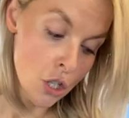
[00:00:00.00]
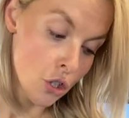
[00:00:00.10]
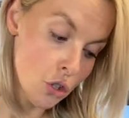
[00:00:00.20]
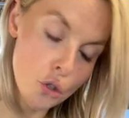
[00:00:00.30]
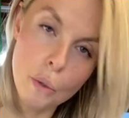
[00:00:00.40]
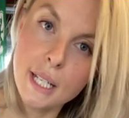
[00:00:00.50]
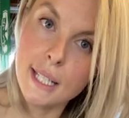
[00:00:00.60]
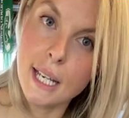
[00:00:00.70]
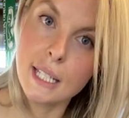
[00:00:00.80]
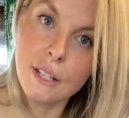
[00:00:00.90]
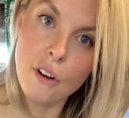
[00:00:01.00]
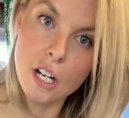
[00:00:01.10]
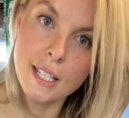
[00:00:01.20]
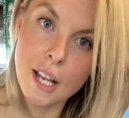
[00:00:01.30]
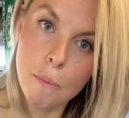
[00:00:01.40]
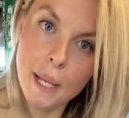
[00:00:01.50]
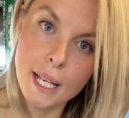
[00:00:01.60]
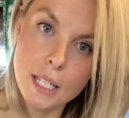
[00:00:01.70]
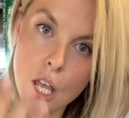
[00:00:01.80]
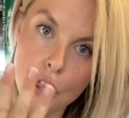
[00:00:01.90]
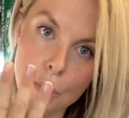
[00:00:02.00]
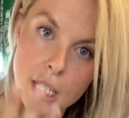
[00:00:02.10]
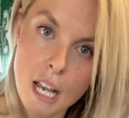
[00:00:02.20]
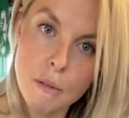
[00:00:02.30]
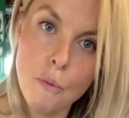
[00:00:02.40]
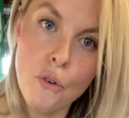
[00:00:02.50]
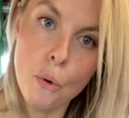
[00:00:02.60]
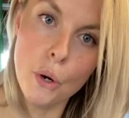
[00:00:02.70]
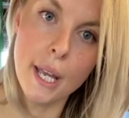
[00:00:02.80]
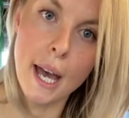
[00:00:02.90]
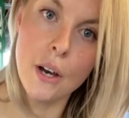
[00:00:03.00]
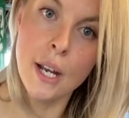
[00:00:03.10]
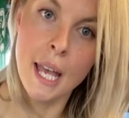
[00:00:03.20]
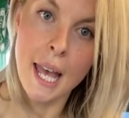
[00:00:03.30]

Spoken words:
Do 20 seconds of hardstyle planks 3 times before a workout,